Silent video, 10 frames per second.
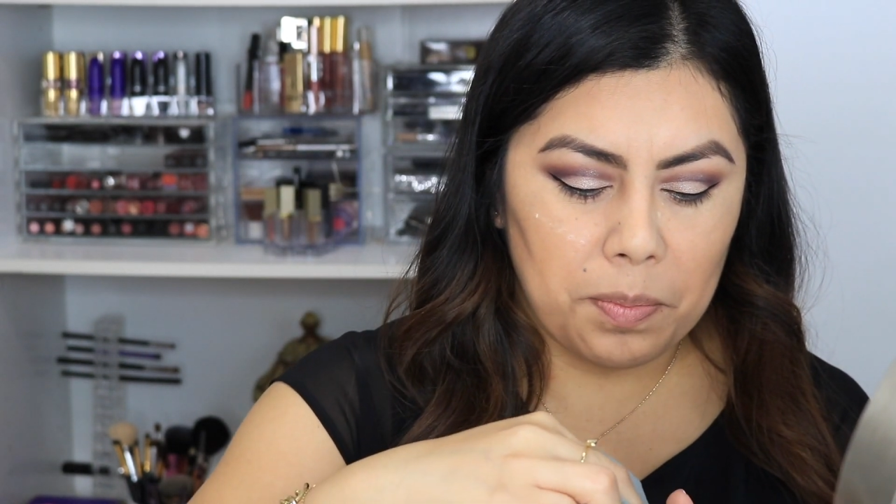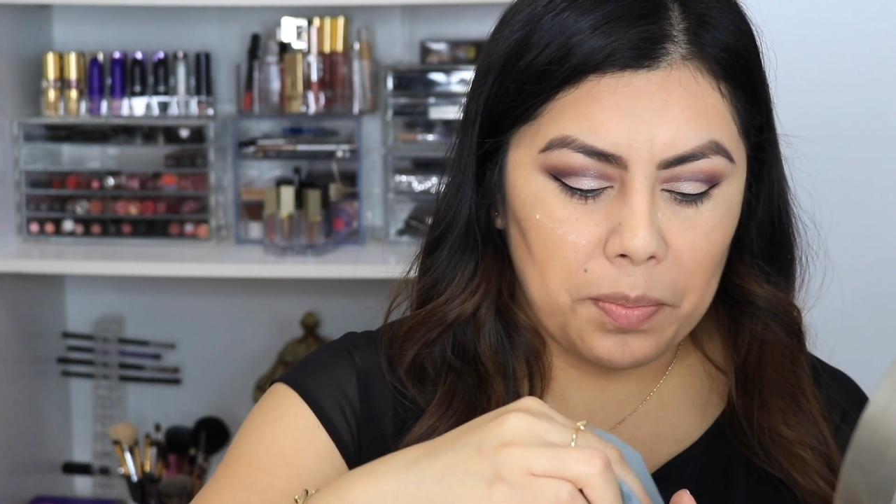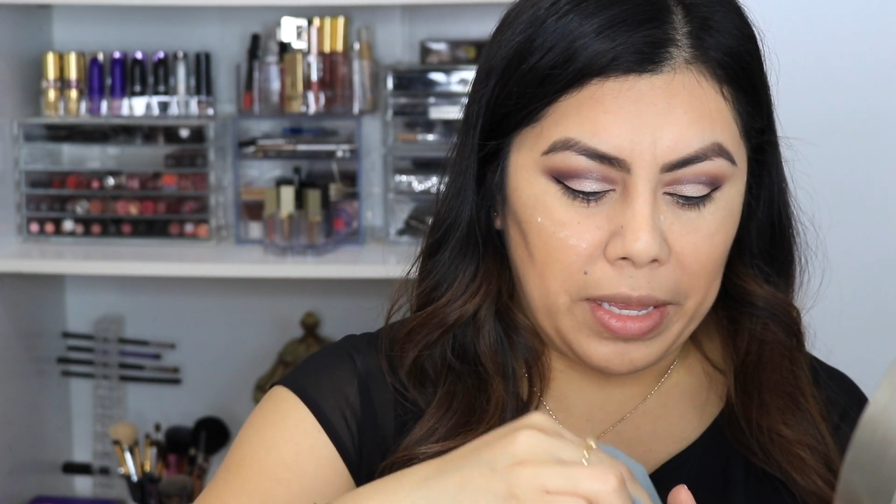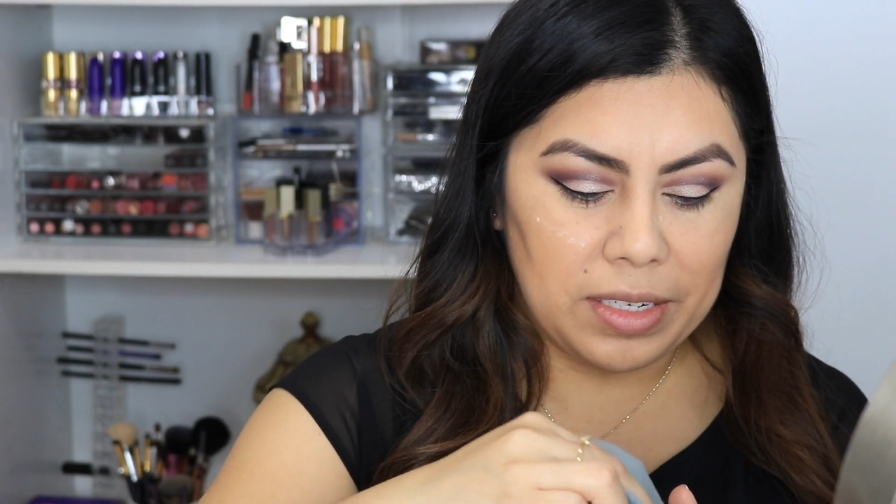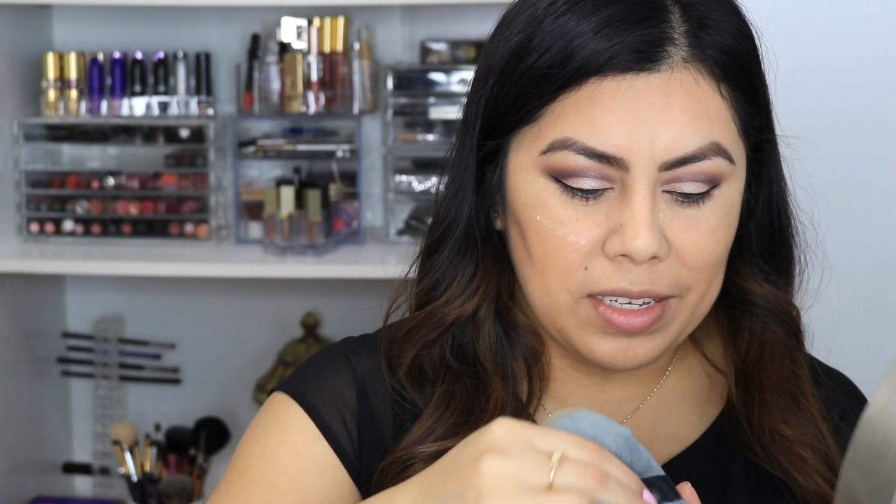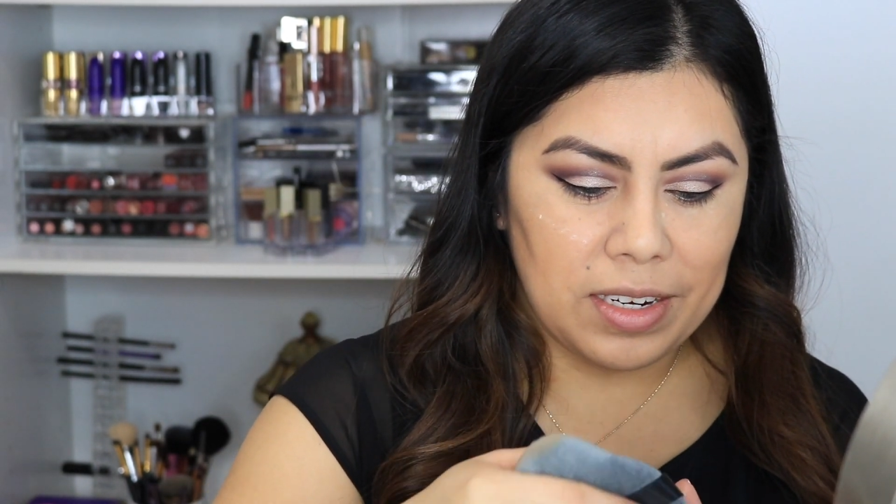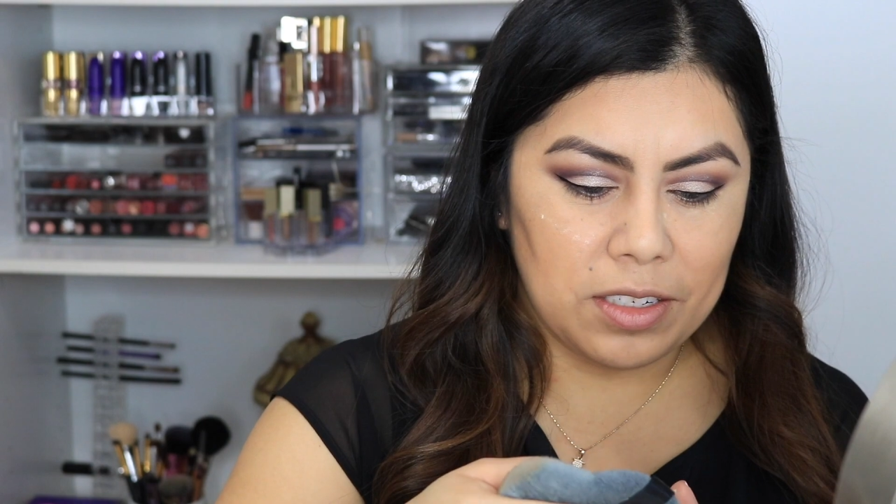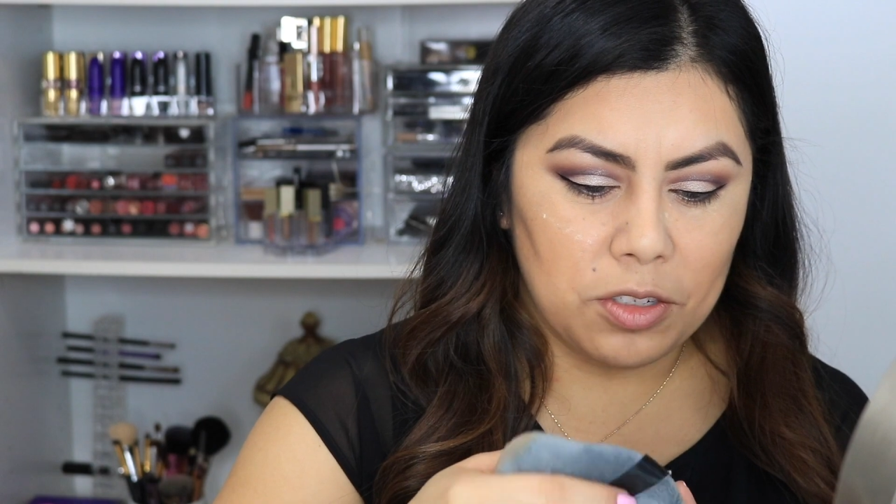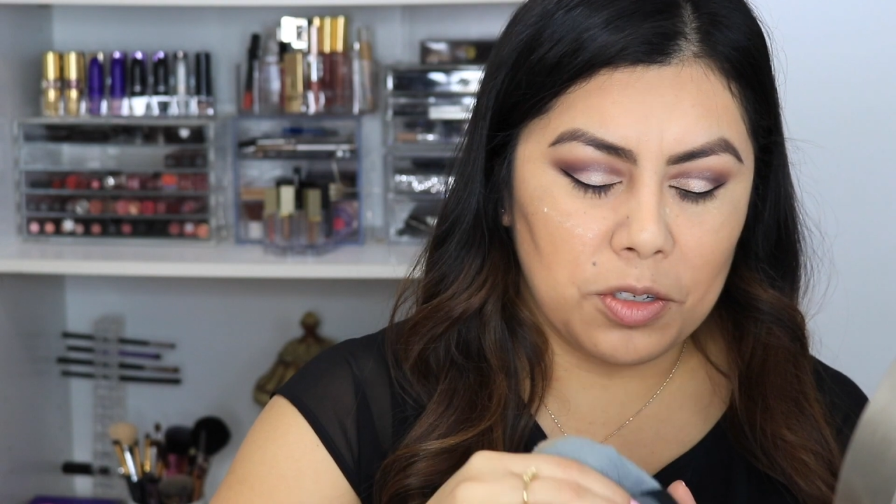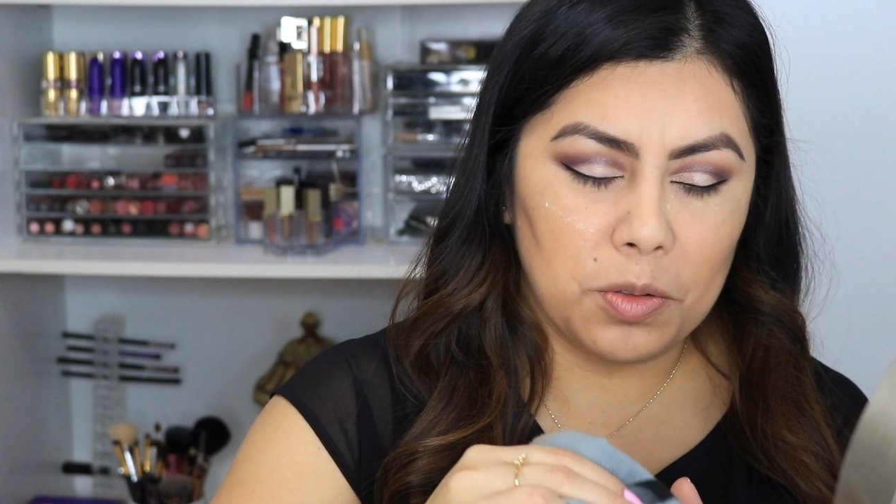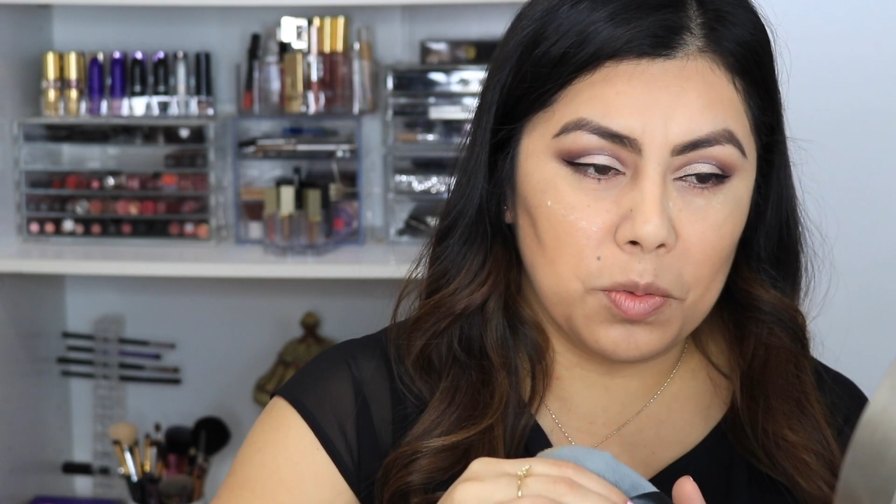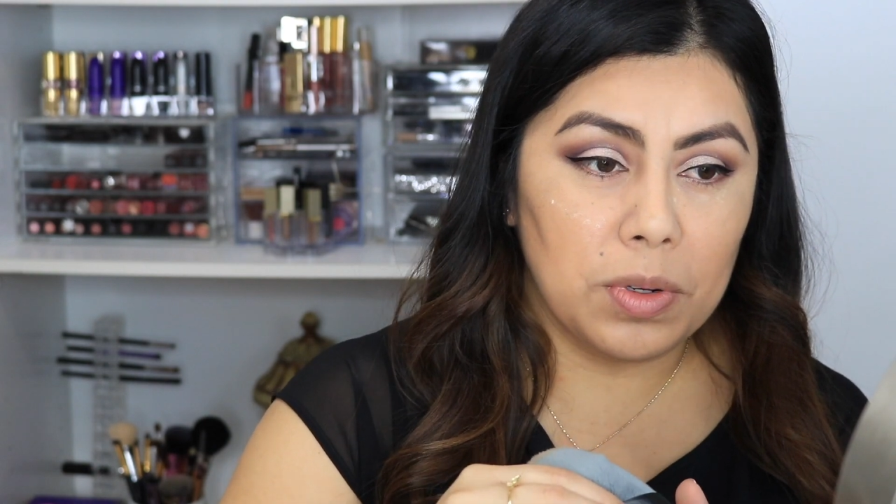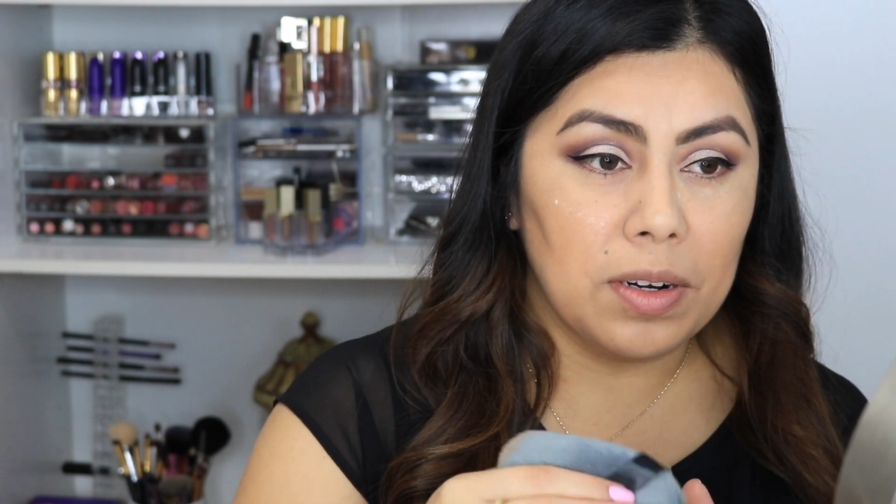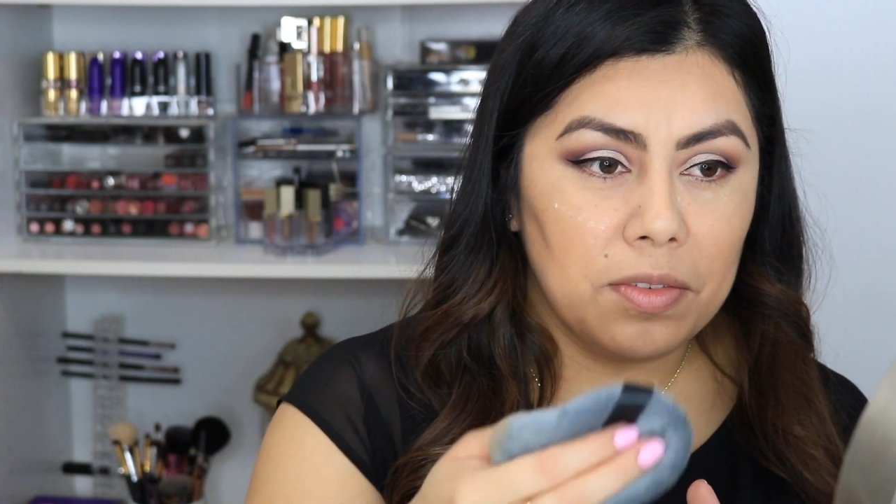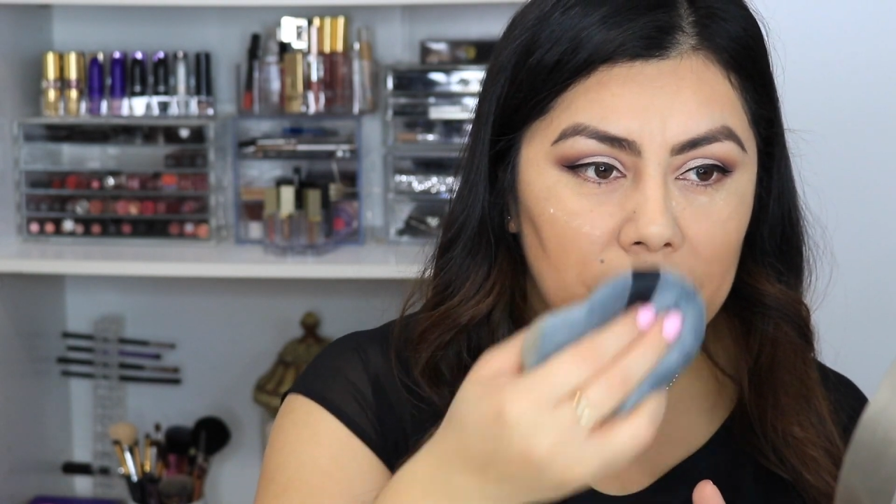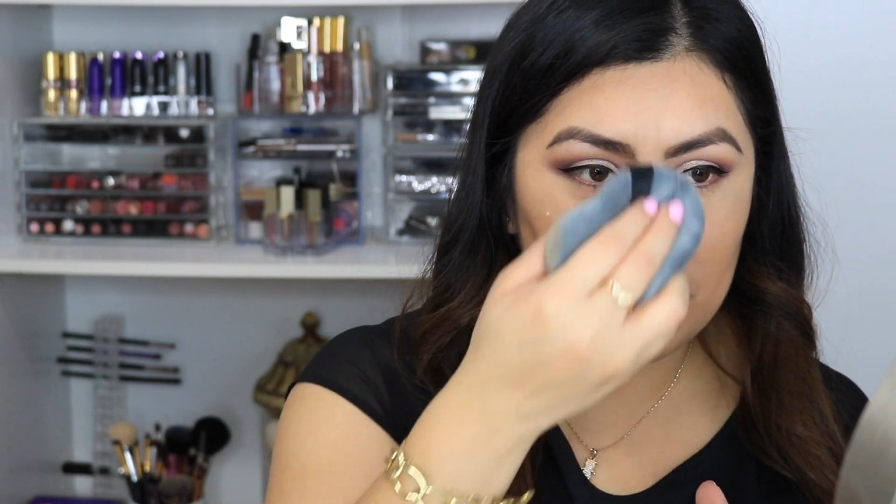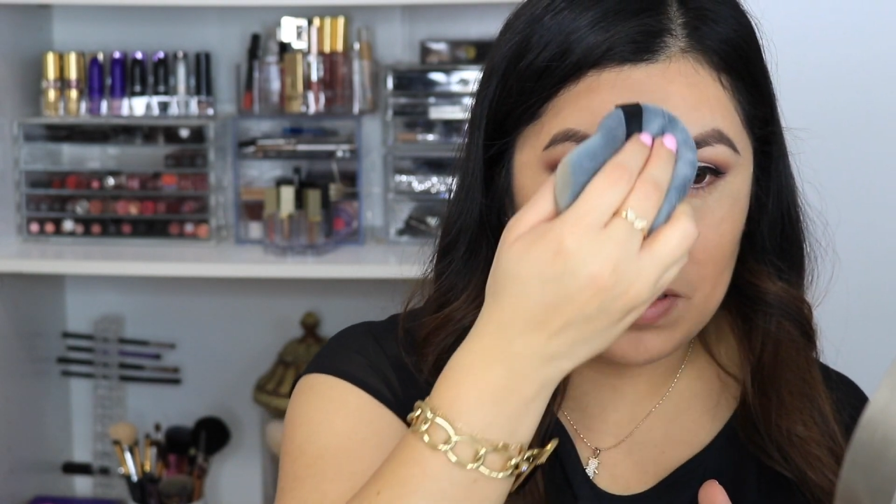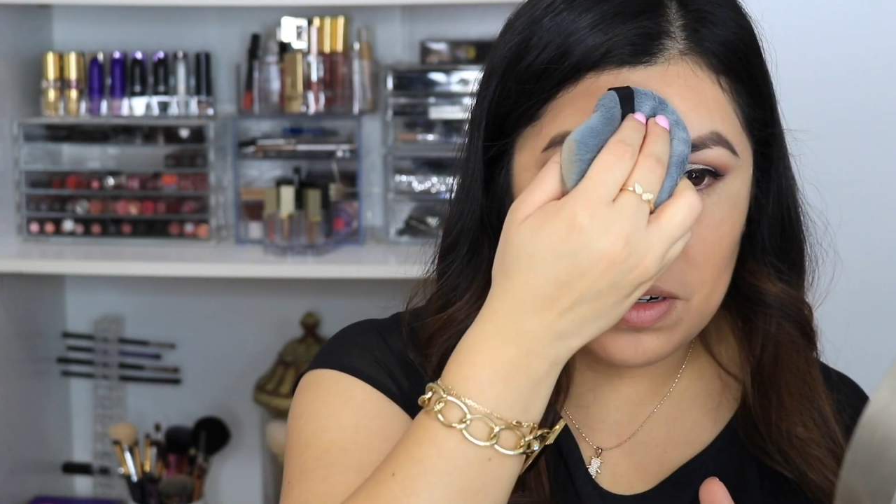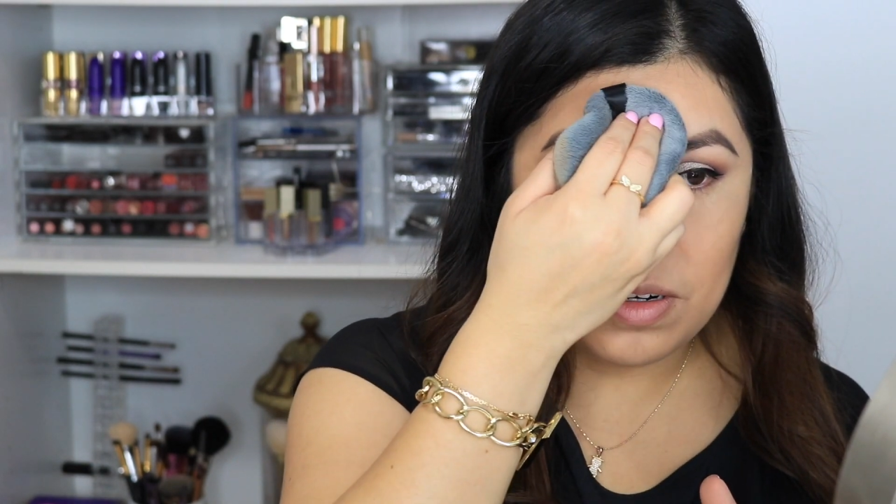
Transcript: bend it into whatever